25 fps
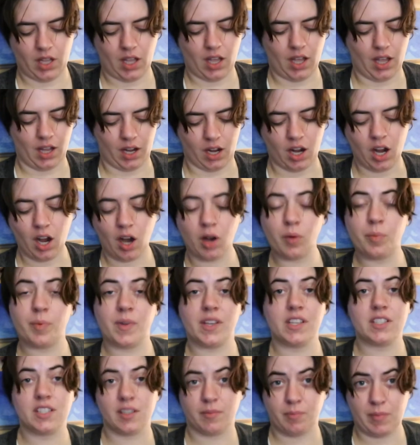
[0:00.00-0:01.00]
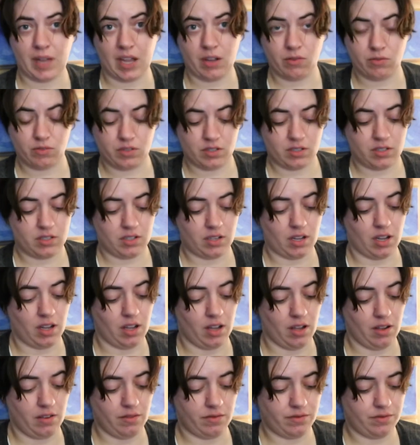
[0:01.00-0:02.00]
a copious amount
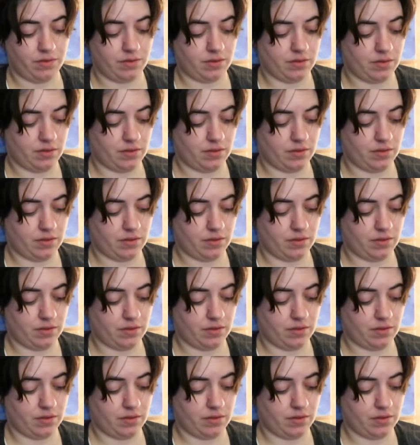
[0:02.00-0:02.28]
of